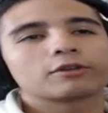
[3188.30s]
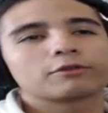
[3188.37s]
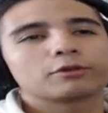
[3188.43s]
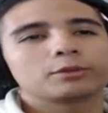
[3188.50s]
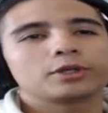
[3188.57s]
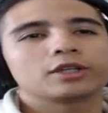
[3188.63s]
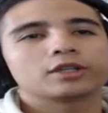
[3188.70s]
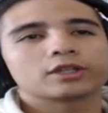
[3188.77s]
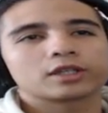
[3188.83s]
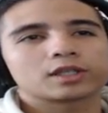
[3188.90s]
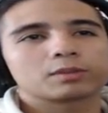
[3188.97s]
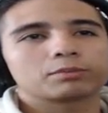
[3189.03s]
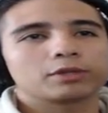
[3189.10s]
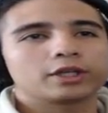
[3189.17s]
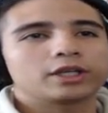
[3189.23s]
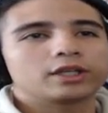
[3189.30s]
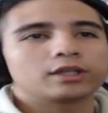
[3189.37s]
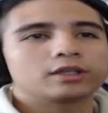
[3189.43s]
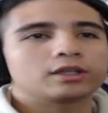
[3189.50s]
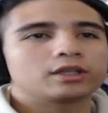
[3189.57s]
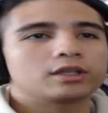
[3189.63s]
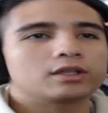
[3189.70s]
for me to
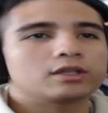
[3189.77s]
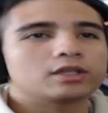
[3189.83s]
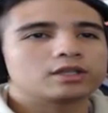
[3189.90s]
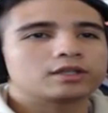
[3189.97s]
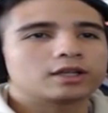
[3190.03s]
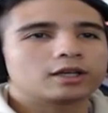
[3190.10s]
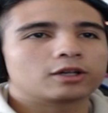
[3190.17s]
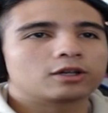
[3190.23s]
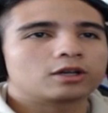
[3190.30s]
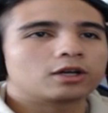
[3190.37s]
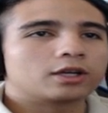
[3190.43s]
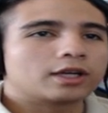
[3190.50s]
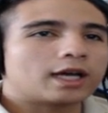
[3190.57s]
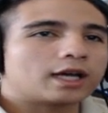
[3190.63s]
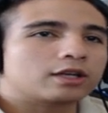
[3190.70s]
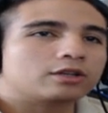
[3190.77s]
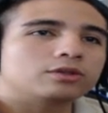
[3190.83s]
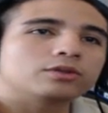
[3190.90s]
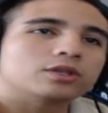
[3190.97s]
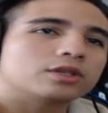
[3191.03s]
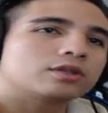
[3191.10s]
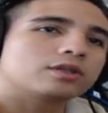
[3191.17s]
explain in detail on how to do
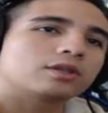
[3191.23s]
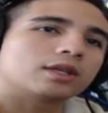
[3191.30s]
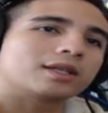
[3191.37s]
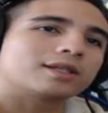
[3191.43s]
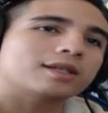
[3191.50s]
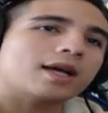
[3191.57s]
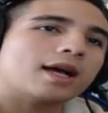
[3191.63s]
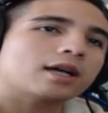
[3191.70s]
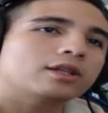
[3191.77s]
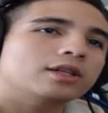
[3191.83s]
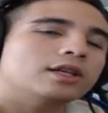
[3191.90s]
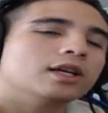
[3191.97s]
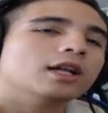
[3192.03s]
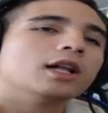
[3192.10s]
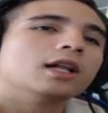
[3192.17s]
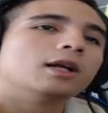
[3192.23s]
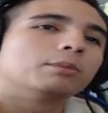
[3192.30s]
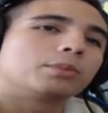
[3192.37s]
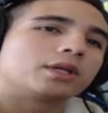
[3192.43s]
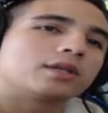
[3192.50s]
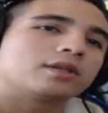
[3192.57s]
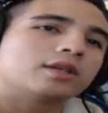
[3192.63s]
this exactly,
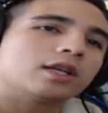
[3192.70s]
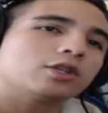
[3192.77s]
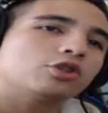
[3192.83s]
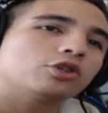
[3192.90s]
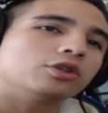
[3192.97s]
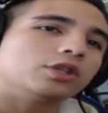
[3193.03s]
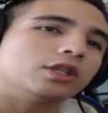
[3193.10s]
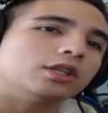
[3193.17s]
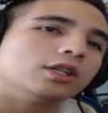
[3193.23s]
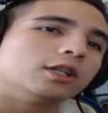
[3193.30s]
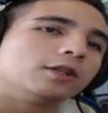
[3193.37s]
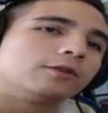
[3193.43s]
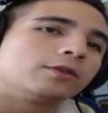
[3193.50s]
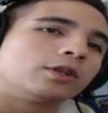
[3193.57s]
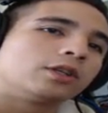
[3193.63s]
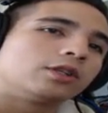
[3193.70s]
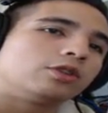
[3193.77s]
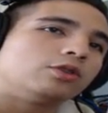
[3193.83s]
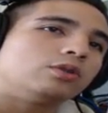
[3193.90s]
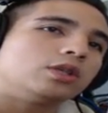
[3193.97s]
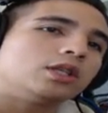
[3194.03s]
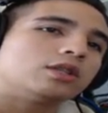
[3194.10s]
but essentially
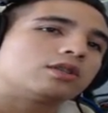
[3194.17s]
you need